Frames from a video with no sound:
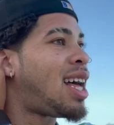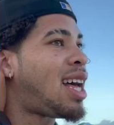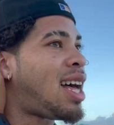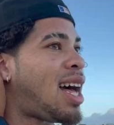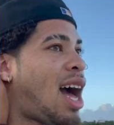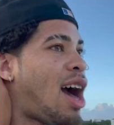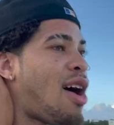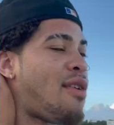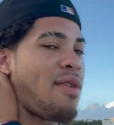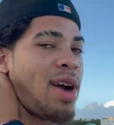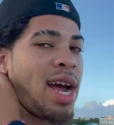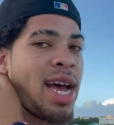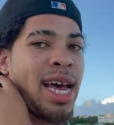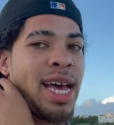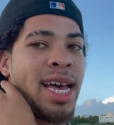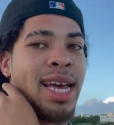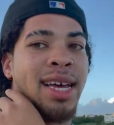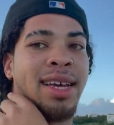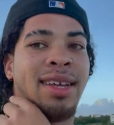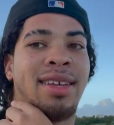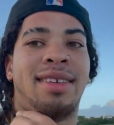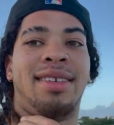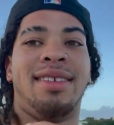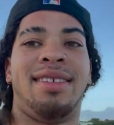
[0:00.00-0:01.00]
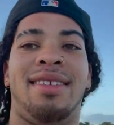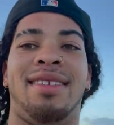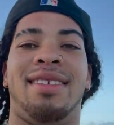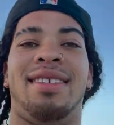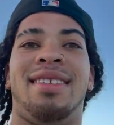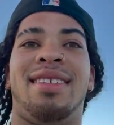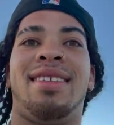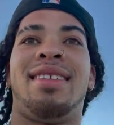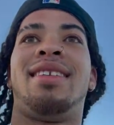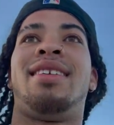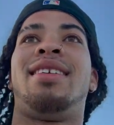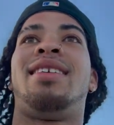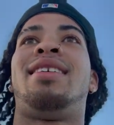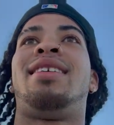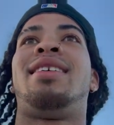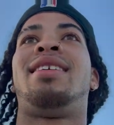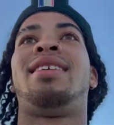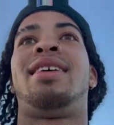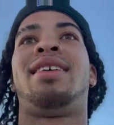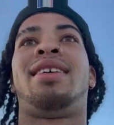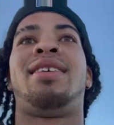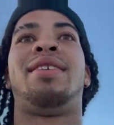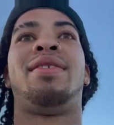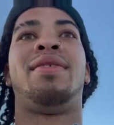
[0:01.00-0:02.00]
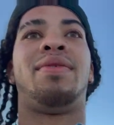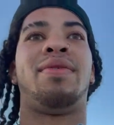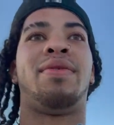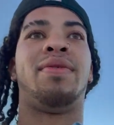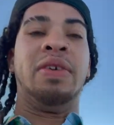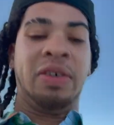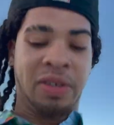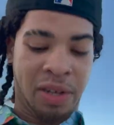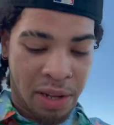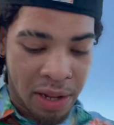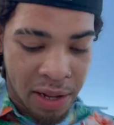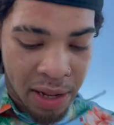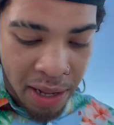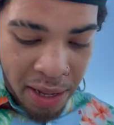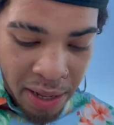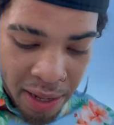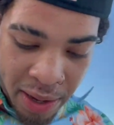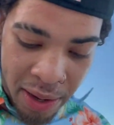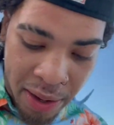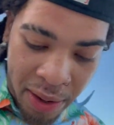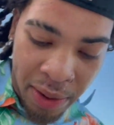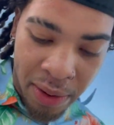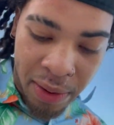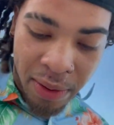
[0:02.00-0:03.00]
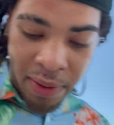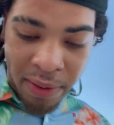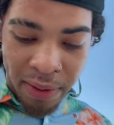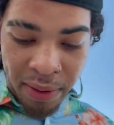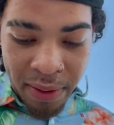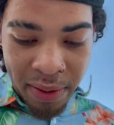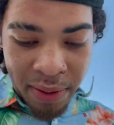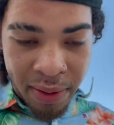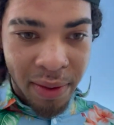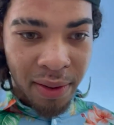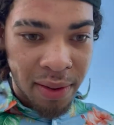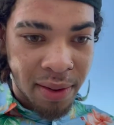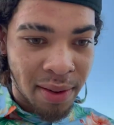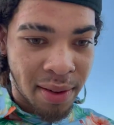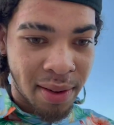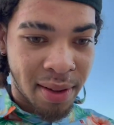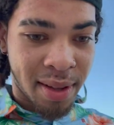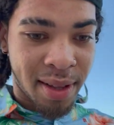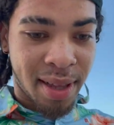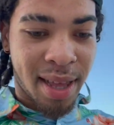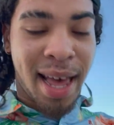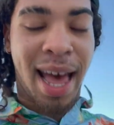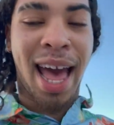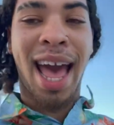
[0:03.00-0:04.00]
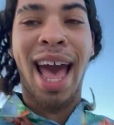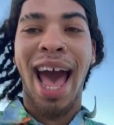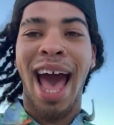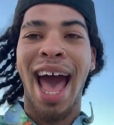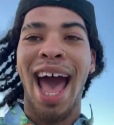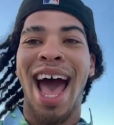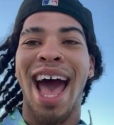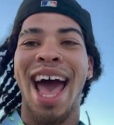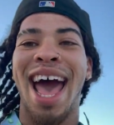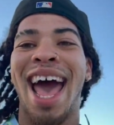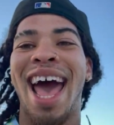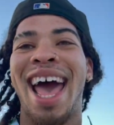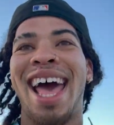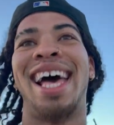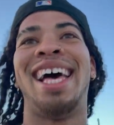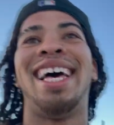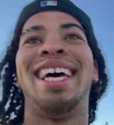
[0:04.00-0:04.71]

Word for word: All right. Mr. Crab hit Oh! Mr.